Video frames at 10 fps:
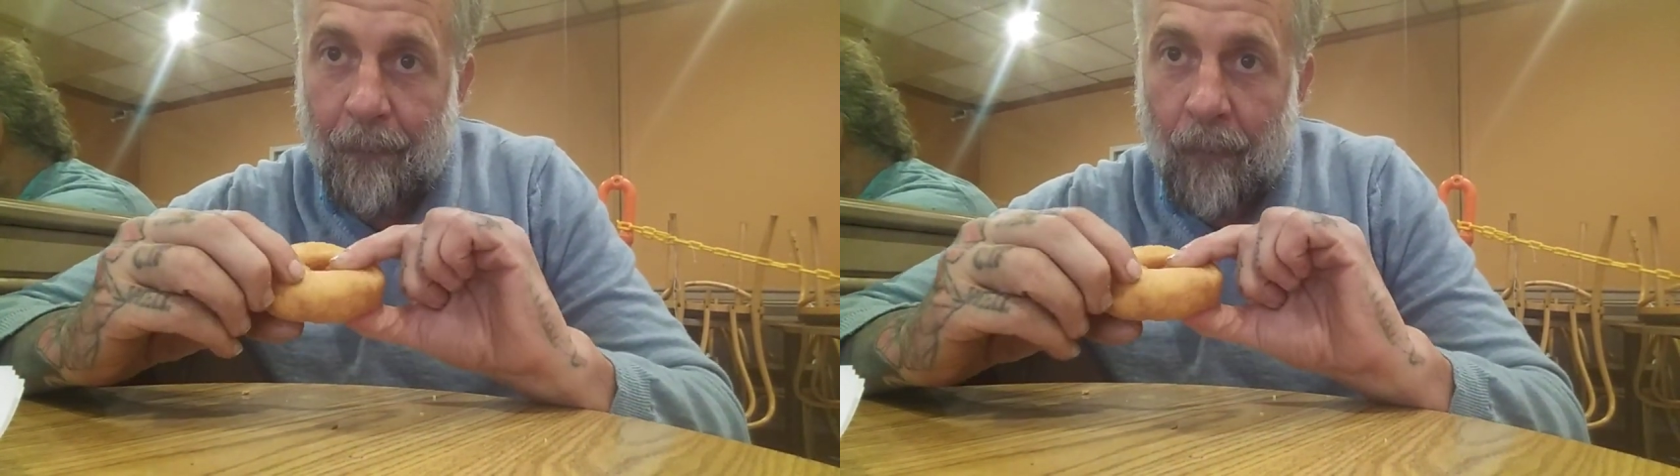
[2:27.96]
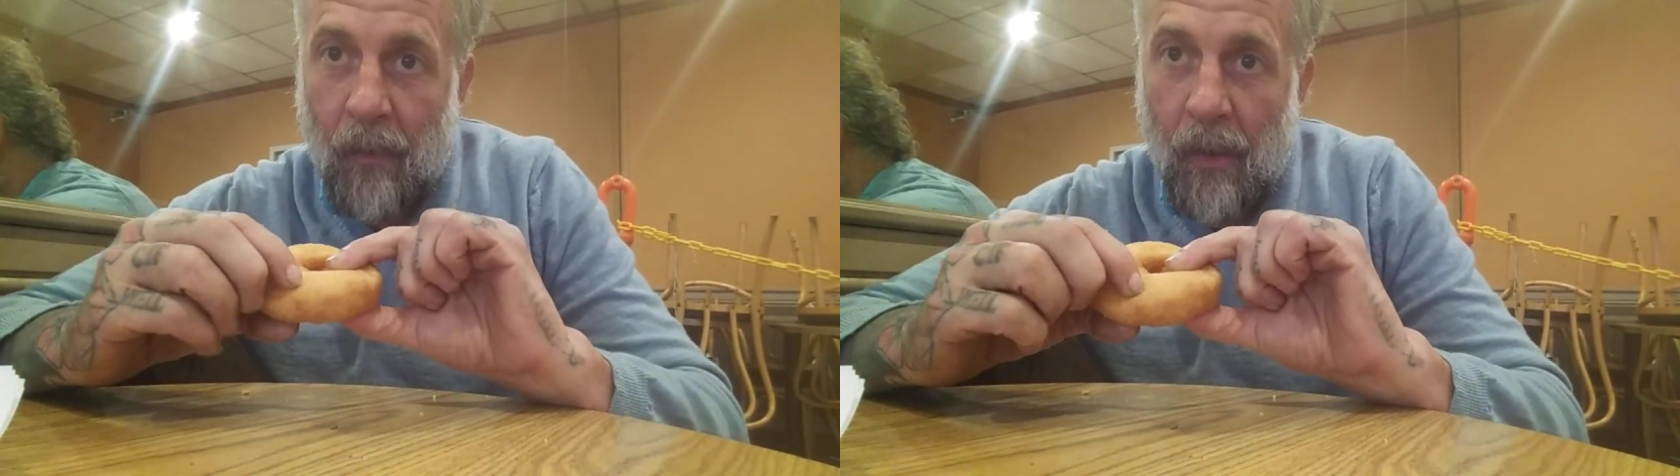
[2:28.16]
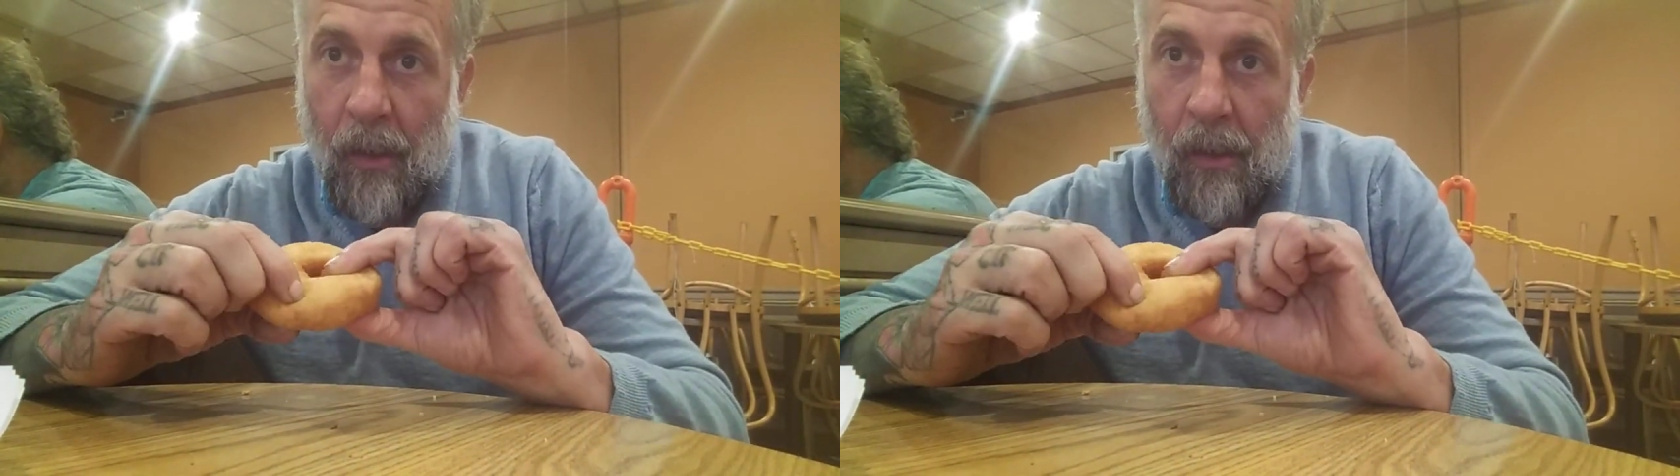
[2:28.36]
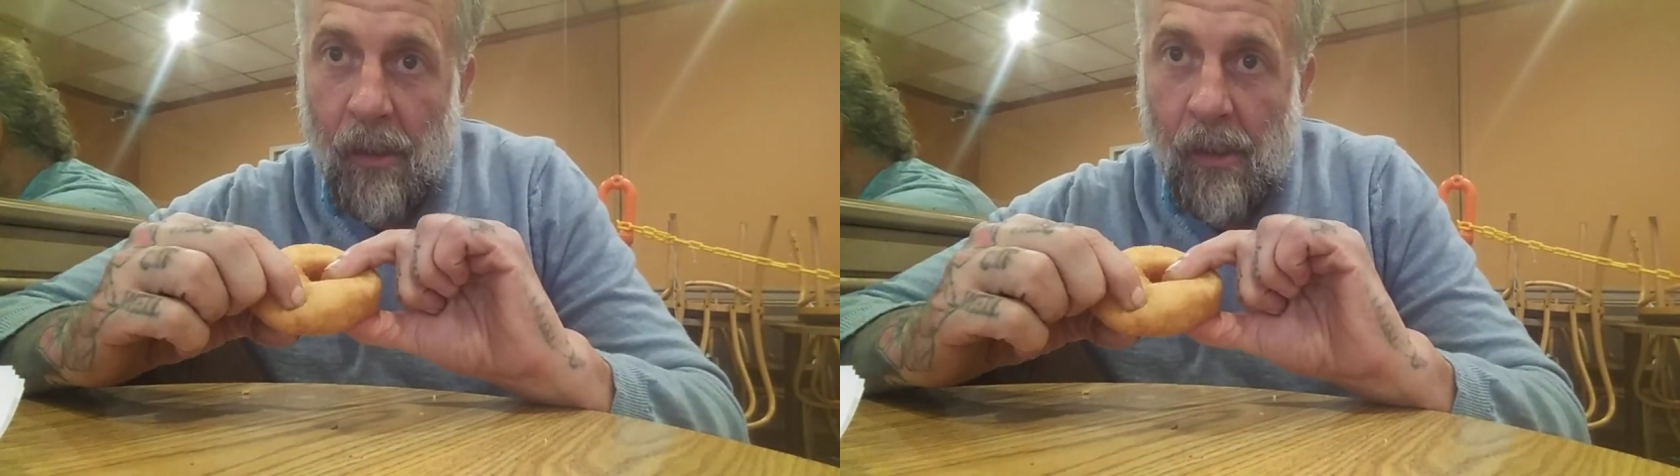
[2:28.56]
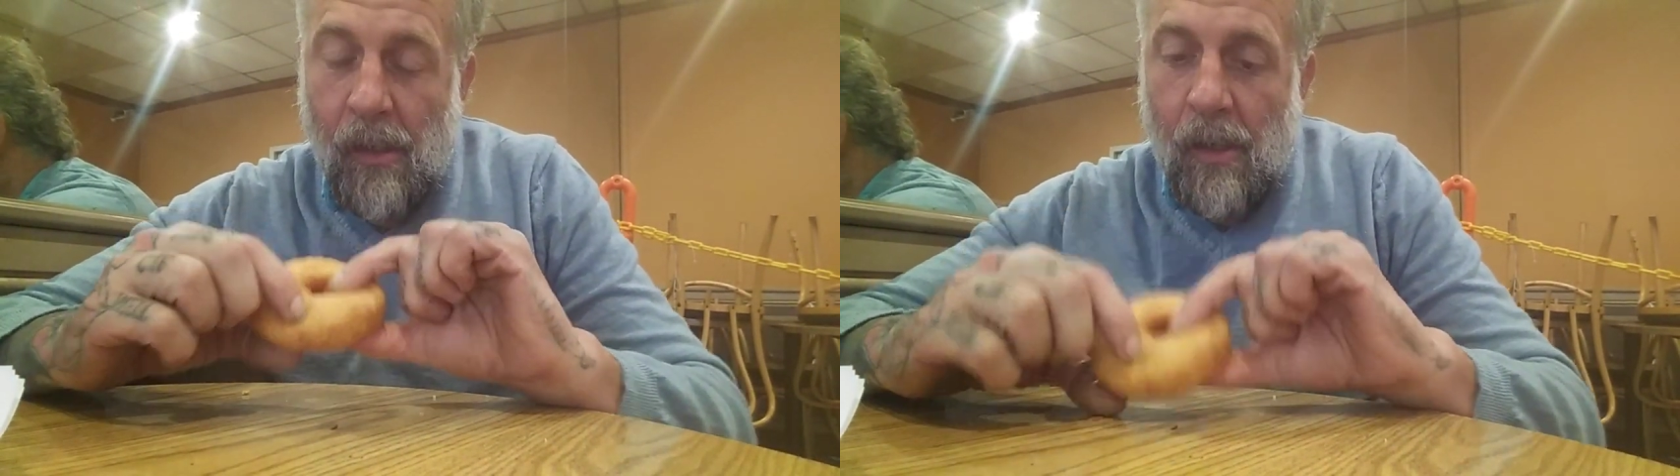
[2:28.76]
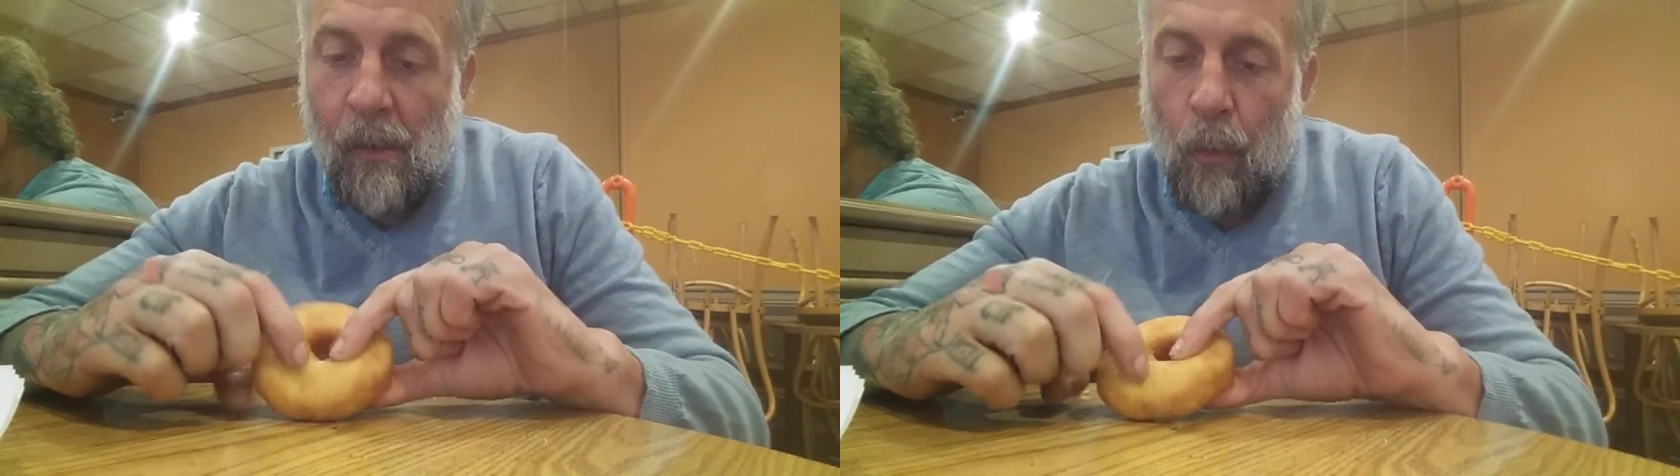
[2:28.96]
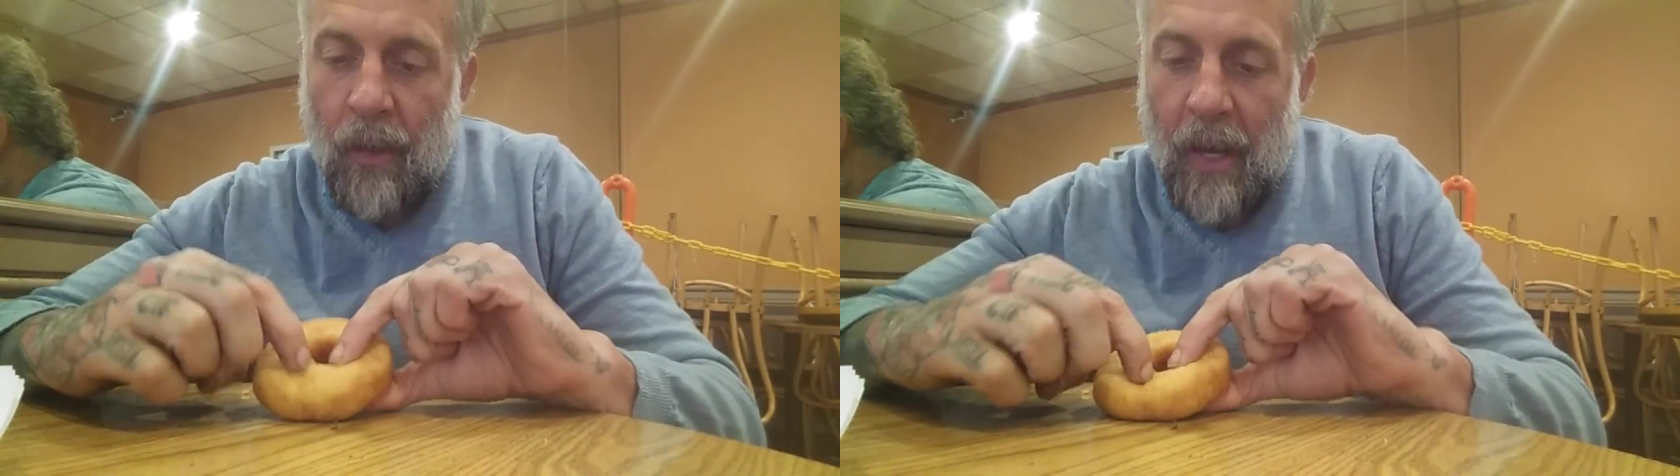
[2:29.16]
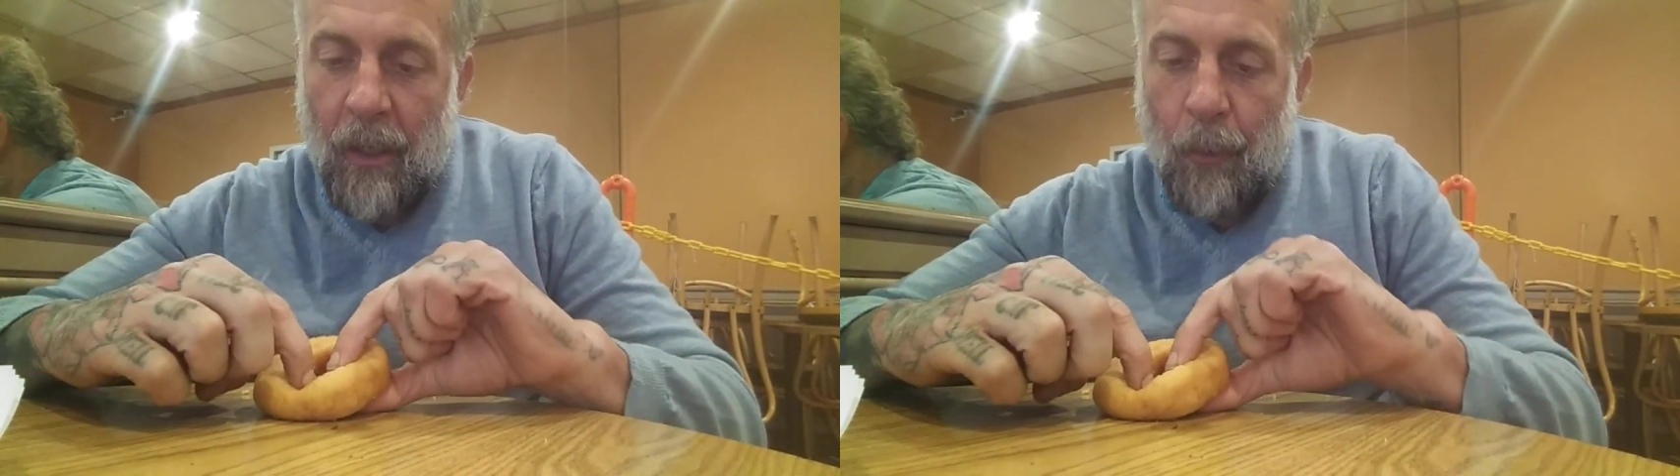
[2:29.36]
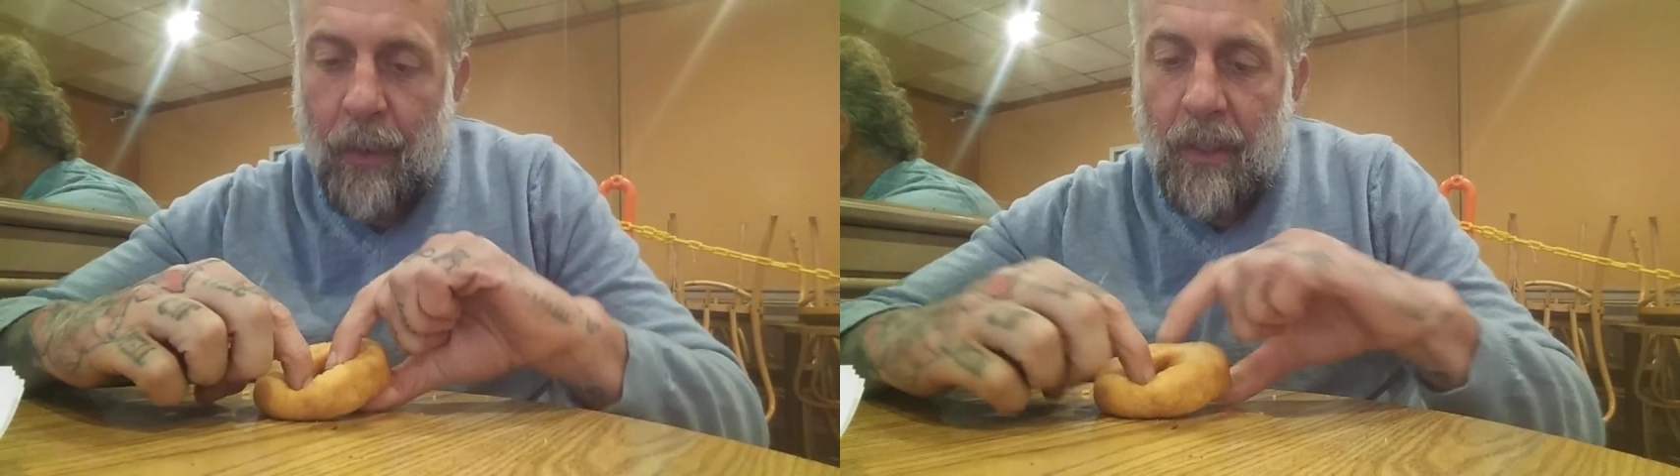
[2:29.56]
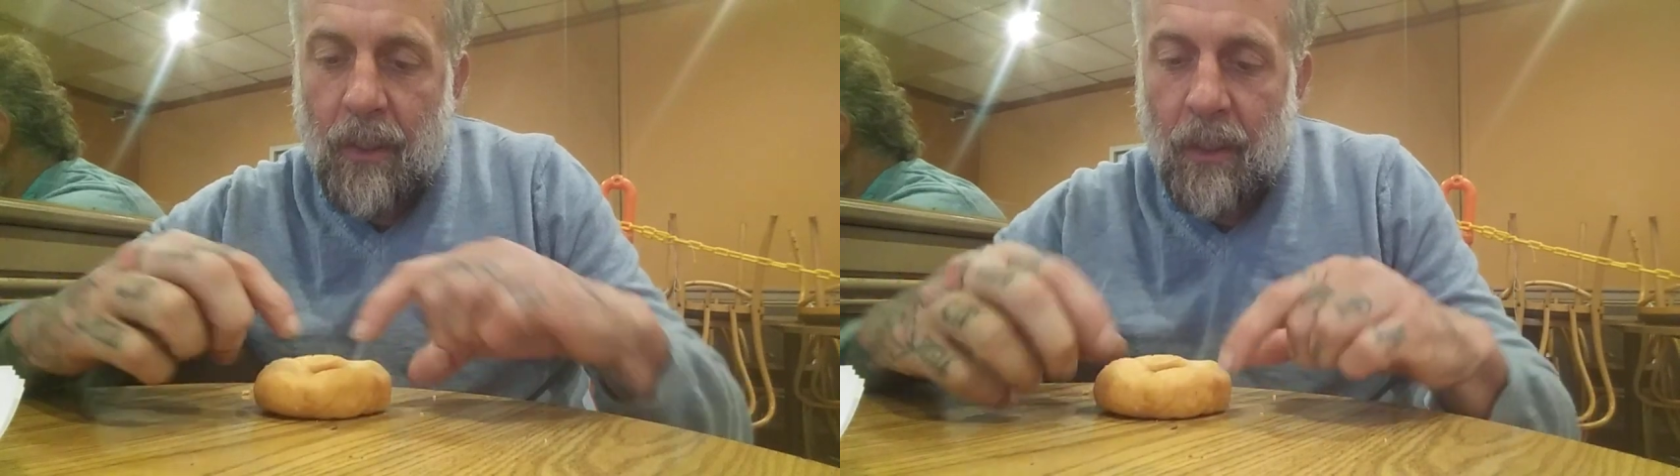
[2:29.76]
okay? And where that
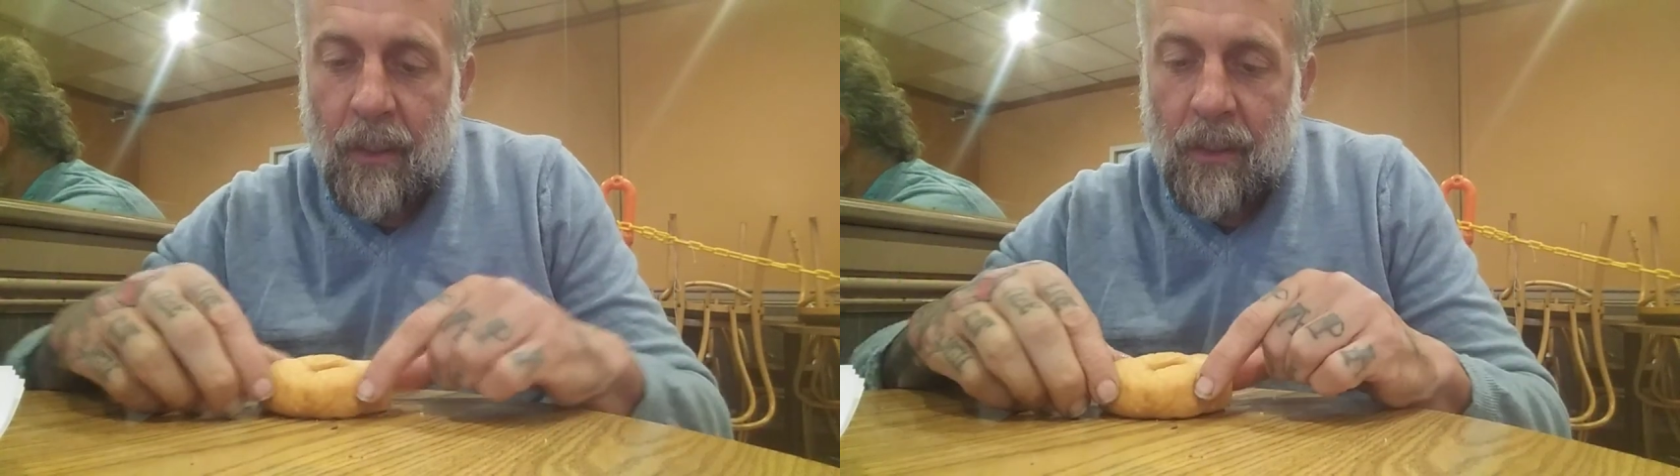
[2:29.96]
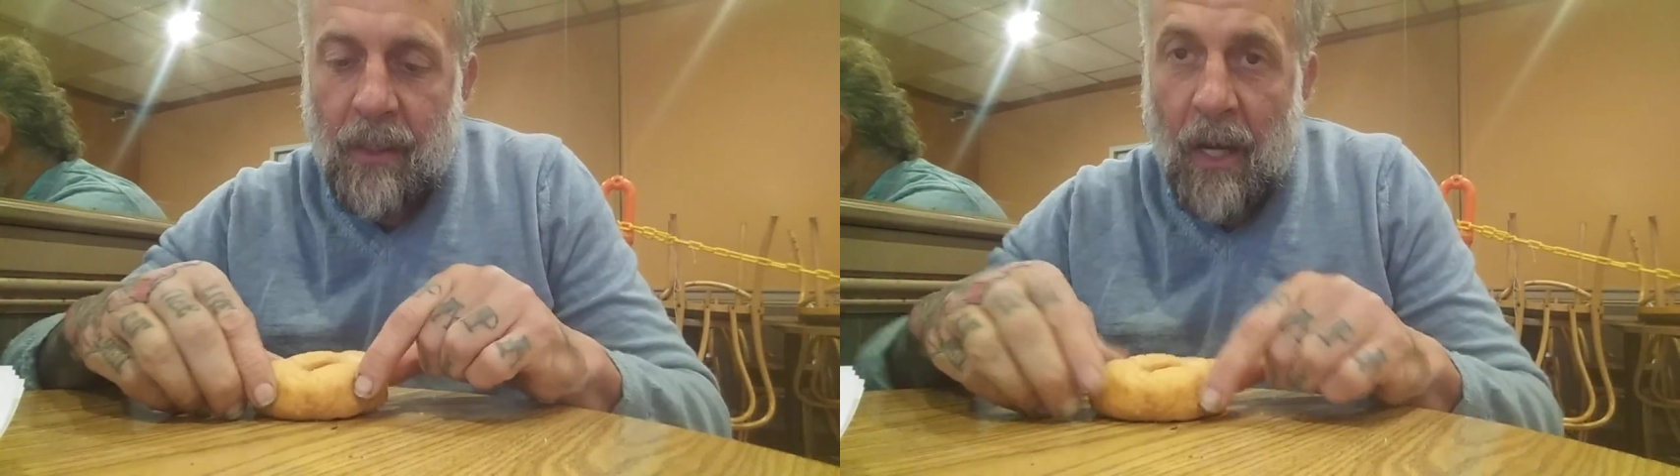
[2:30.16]
crease is,